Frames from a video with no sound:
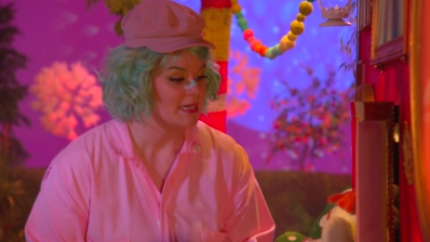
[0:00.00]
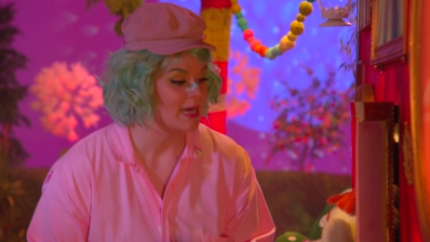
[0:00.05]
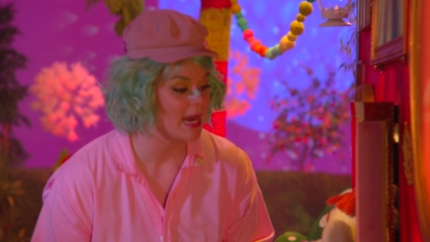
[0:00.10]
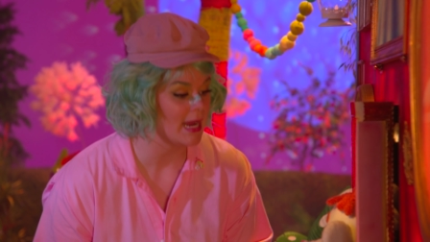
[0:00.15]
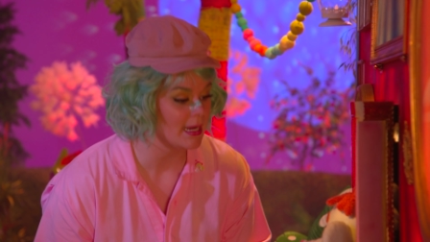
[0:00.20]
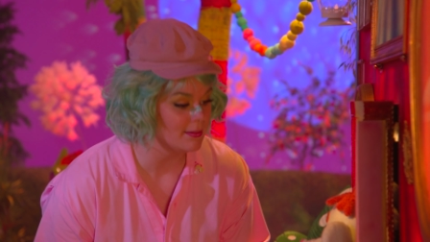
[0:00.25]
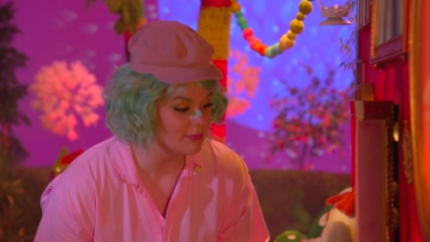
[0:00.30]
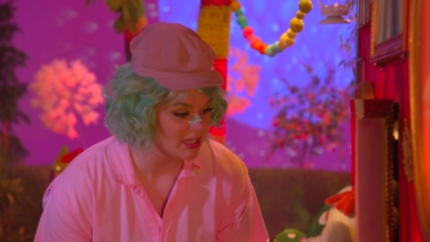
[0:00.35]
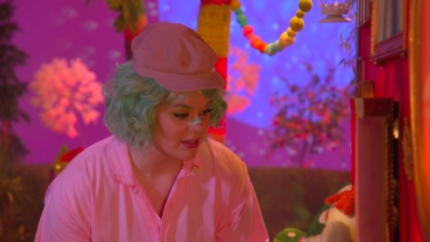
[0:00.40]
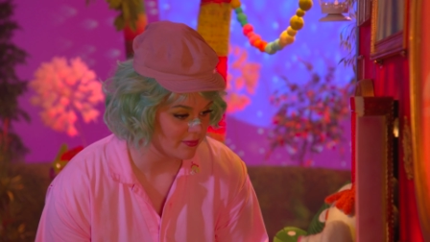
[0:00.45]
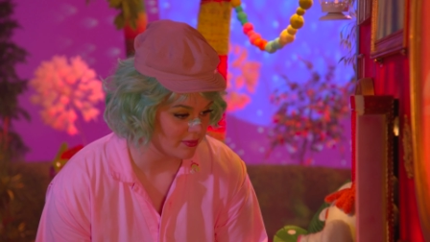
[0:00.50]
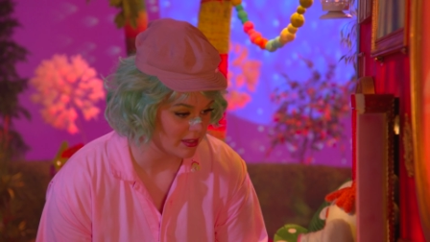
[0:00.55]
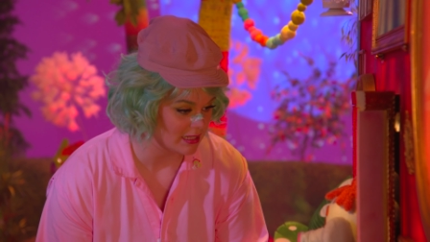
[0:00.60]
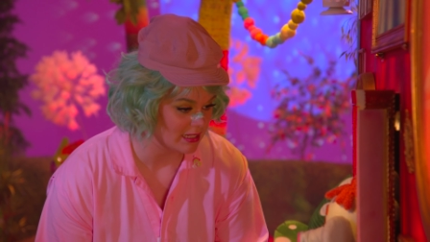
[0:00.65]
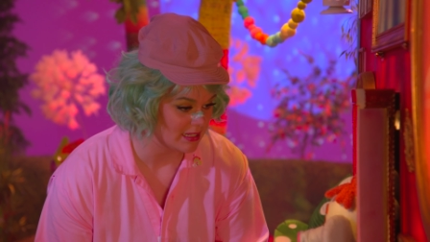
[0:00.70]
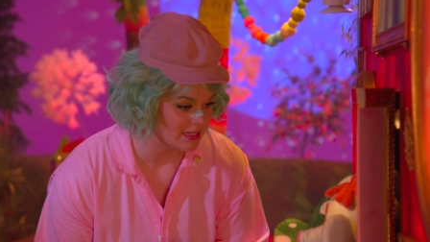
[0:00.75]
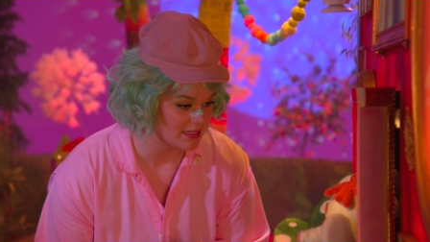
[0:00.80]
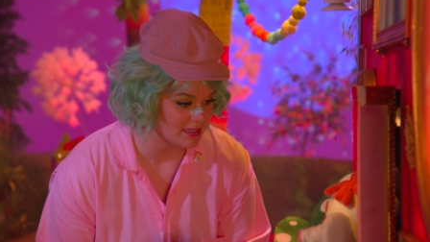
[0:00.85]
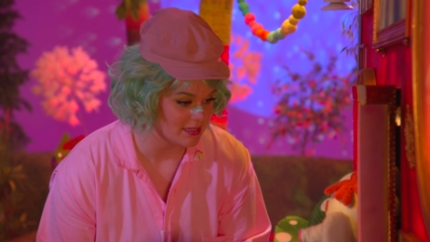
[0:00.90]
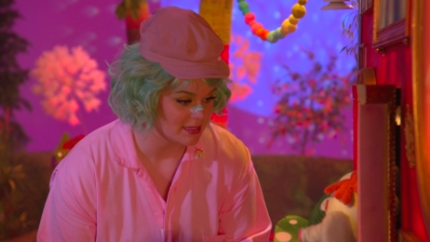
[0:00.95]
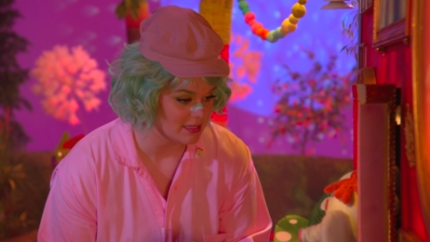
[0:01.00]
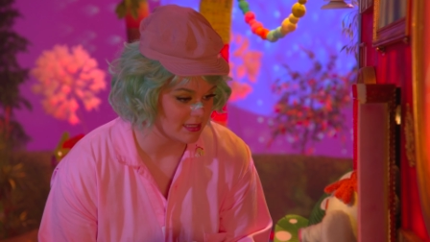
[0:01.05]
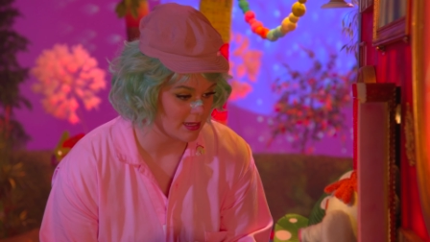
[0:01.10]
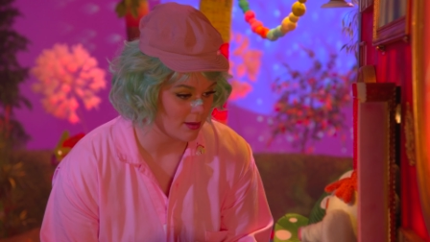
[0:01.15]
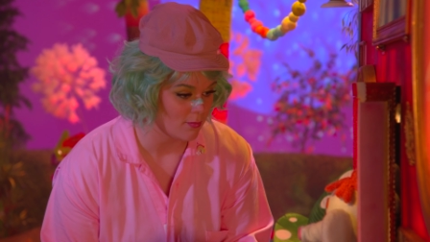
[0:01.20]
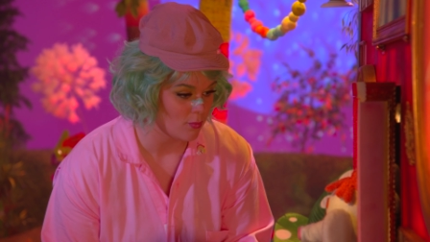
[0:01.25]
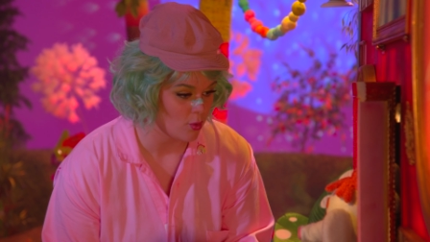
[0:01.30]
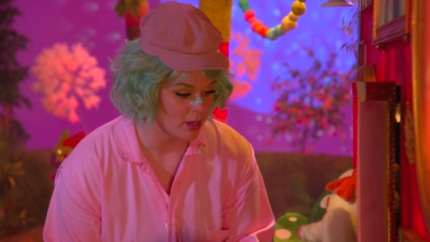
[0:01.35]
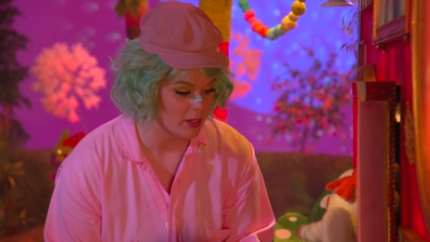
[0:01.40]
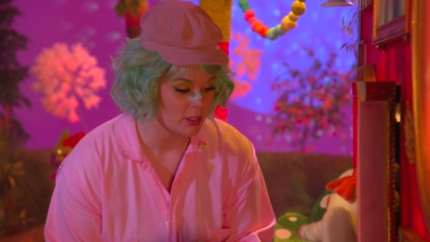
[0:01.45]
I'm giving these to
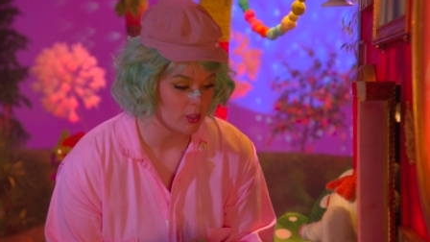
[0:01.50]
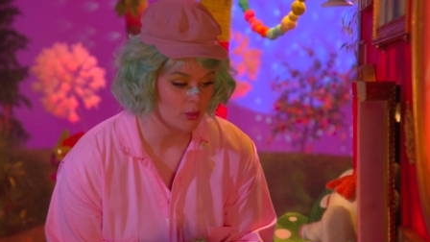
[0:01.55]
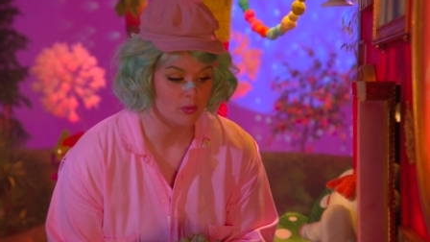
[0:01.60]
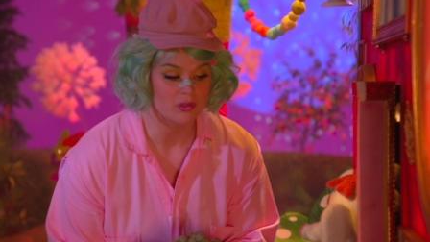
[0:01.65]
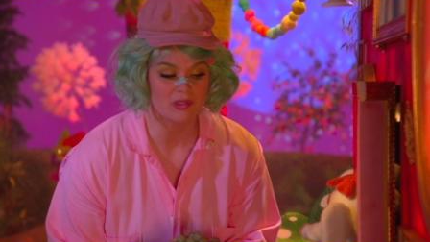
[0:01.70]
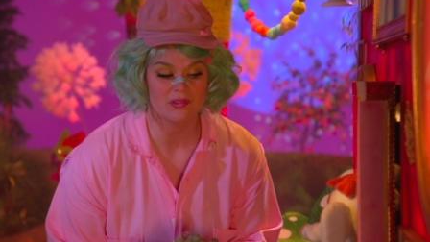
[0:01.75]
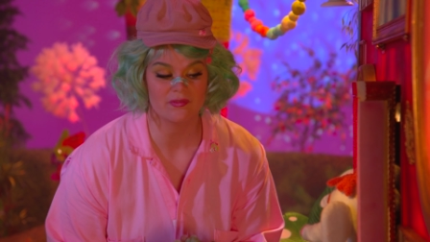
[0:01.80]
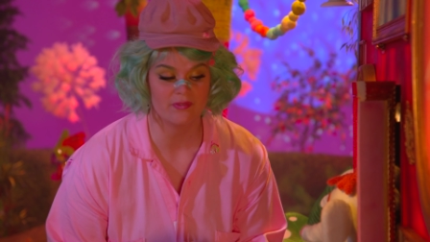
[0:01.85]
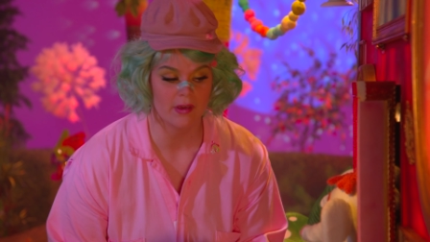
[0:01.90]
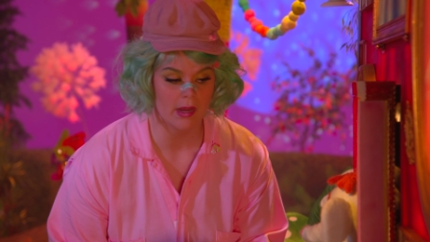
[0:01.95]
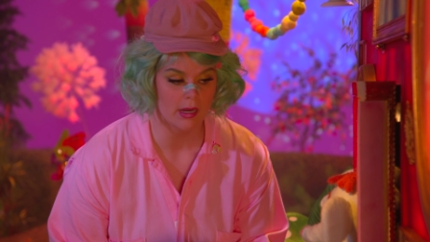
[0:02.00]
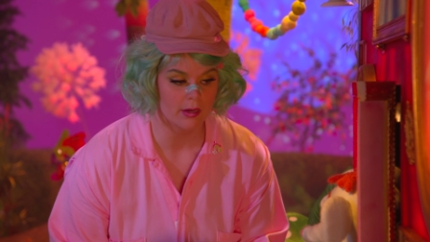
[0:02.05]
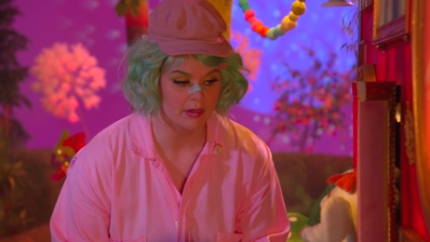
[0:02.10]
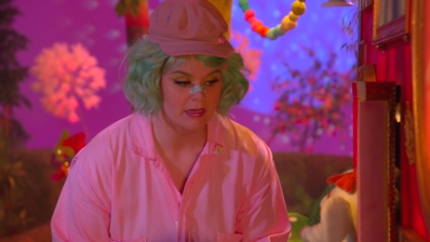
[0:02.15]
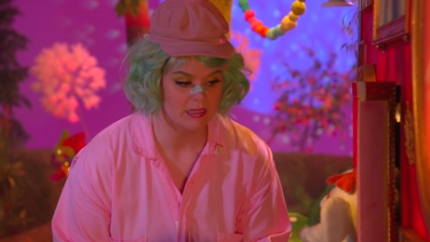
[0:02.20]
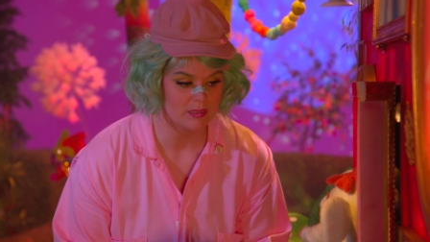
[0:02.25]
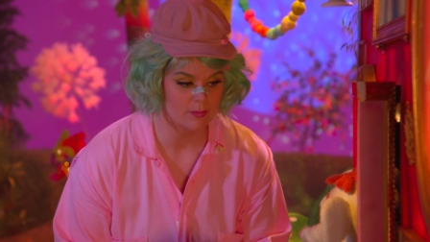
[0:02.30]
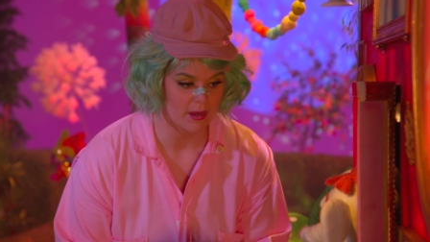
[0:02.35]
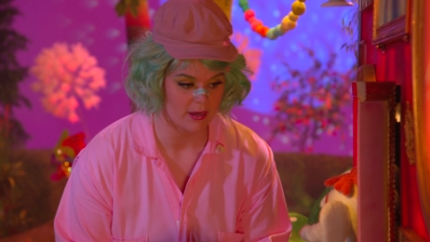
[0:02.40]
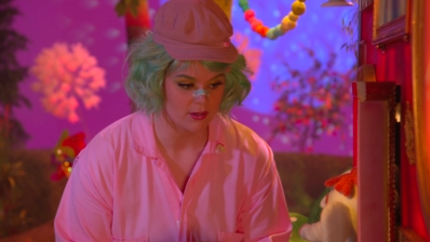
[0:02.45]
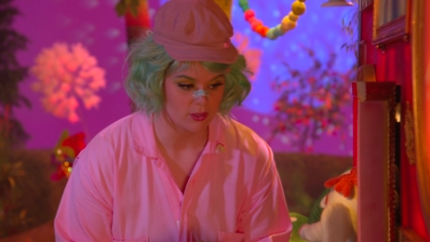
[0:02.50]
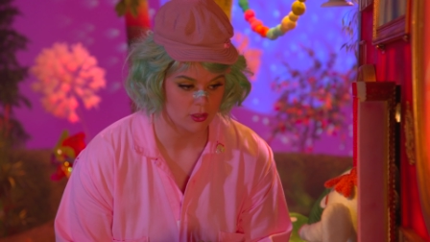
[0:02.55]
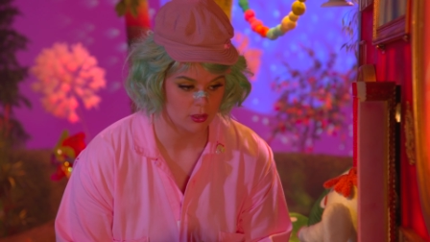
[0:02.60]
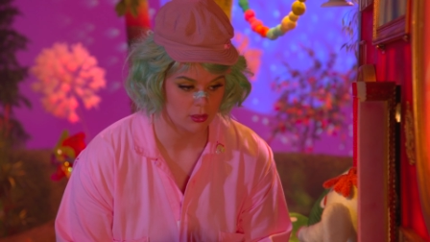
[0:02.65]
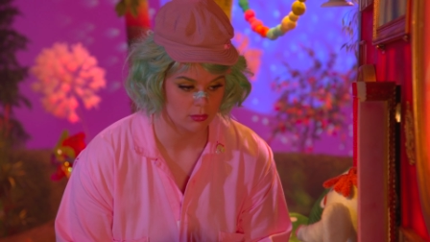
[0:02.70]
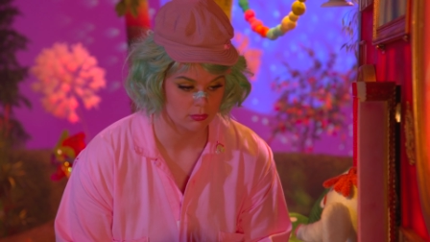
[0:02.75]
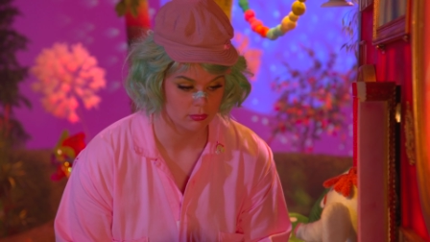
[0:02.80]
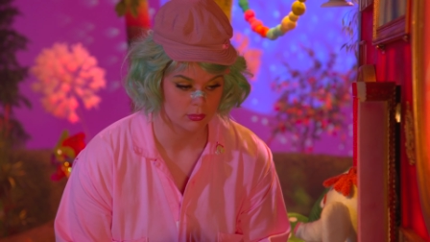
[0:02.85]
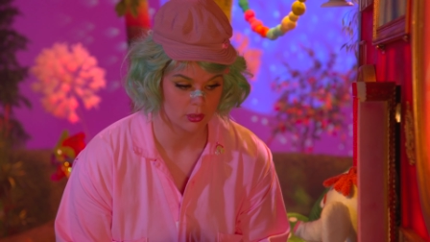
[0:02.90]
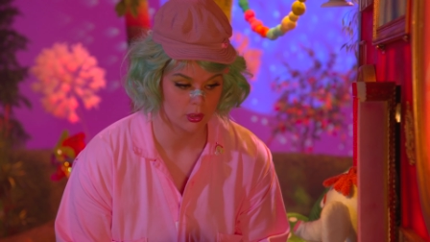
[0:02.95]
someone who is very special,
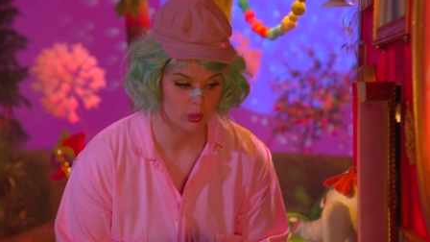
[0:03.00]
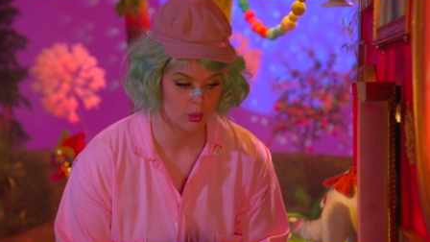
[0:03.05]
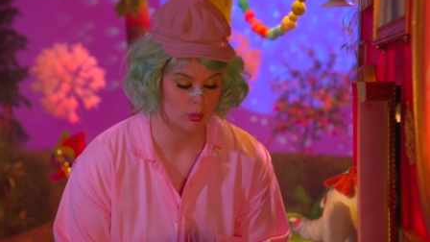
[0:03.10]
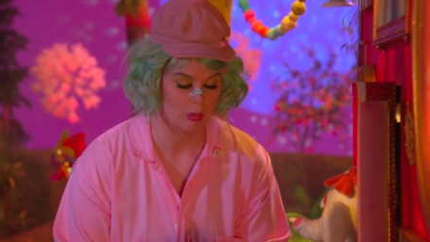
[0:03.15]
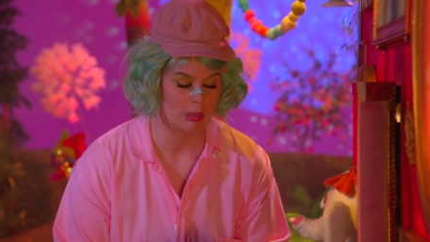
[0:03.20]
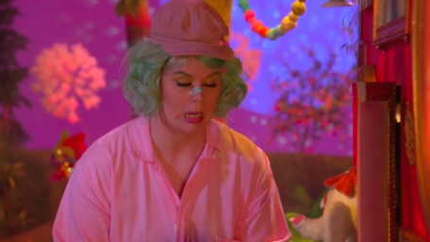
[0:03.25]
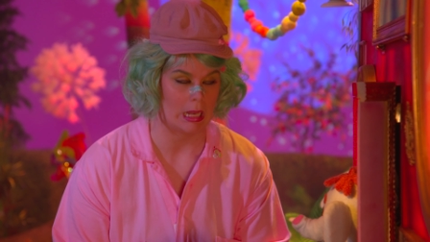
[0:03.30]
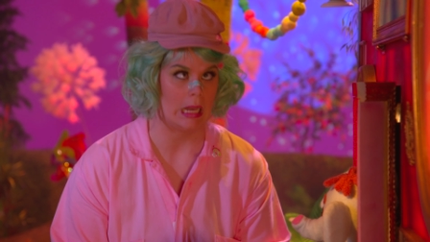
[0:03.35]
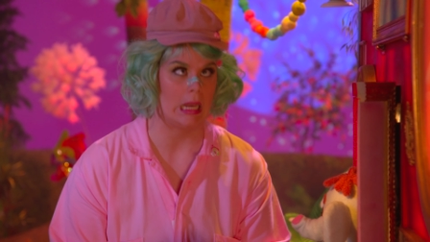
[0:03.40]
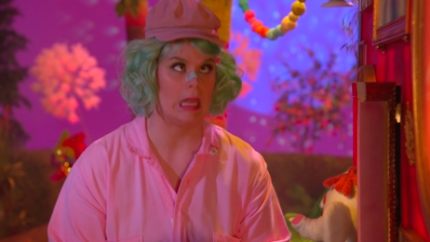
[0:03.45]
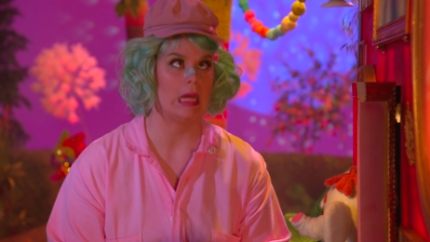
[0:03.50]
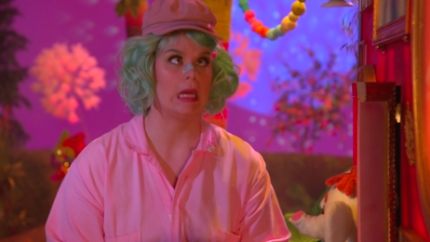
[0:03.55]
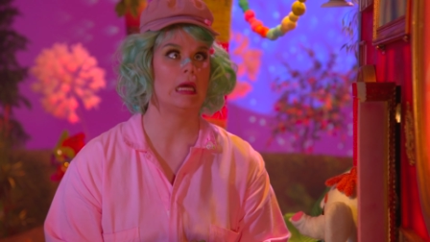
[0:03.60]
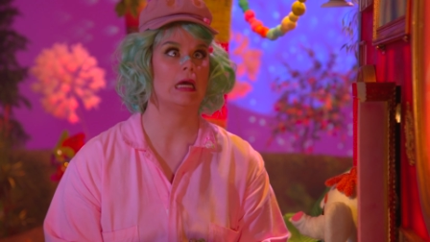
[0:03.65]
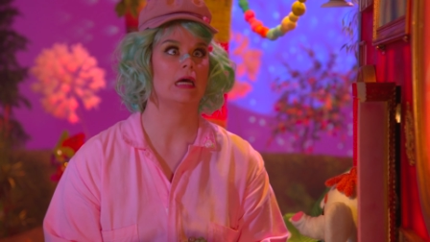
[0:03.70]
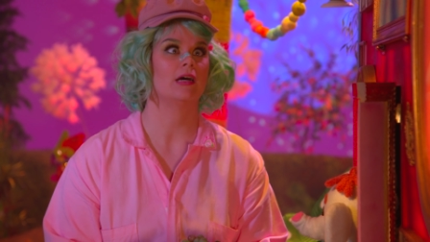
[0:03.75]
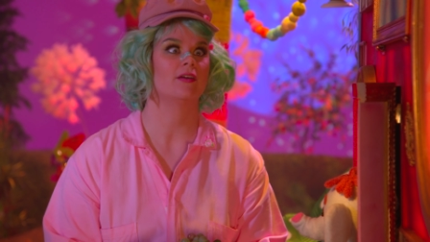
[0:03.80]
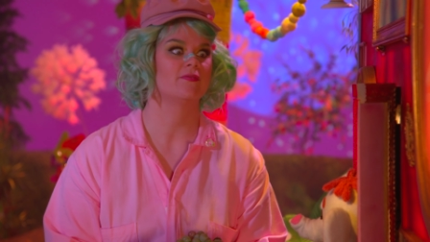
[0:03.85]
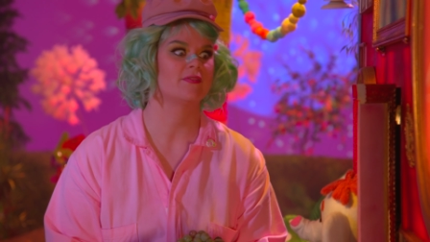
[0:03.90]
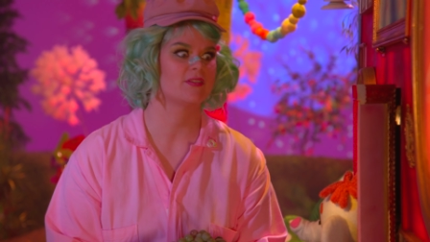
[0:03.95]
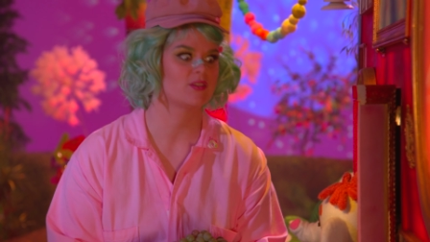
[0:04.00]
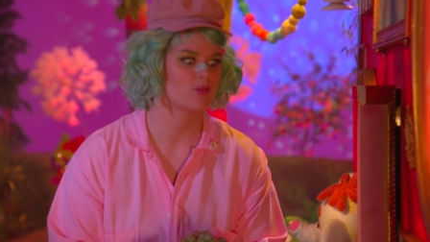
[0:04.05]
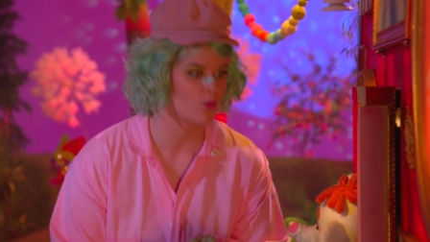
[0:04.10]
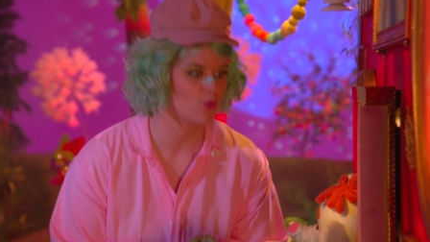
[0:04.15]
who loves